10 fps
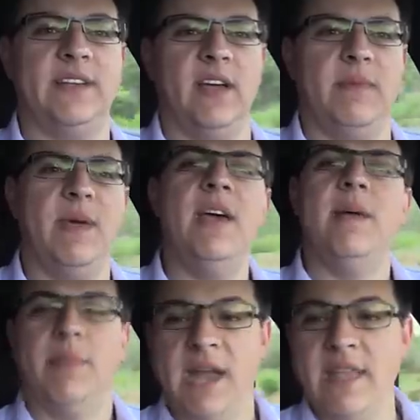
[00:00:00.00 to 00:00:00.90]
time,
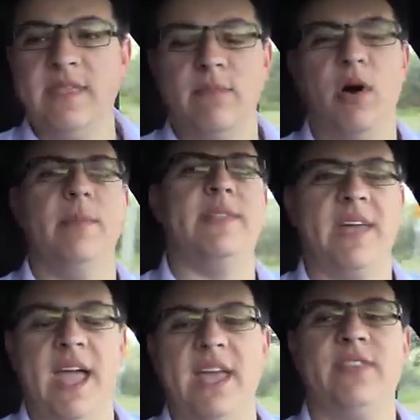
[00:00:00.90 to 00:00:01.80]
but at the moment,
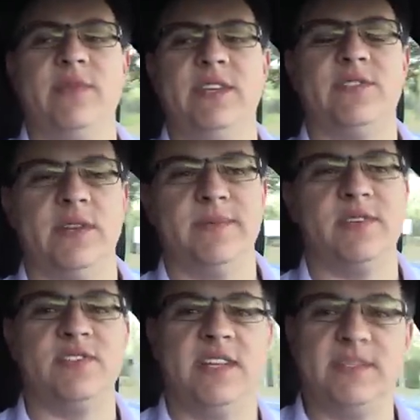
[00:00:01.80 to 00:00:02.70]
the A three's
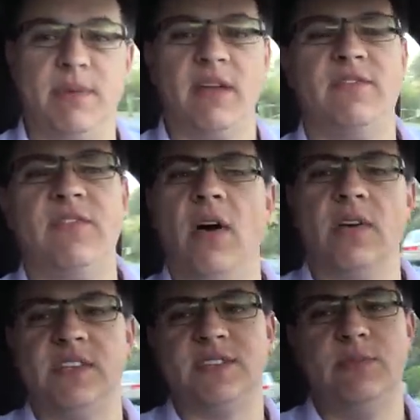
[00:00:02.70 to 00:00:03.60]
transmission is by
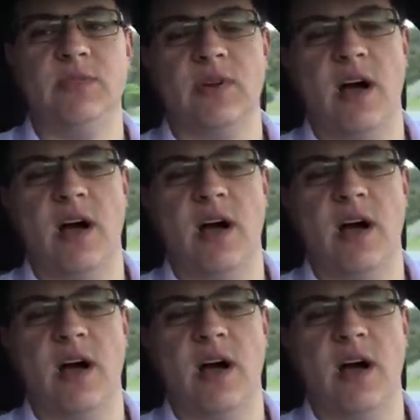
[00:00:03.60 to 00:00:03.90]
far the smoother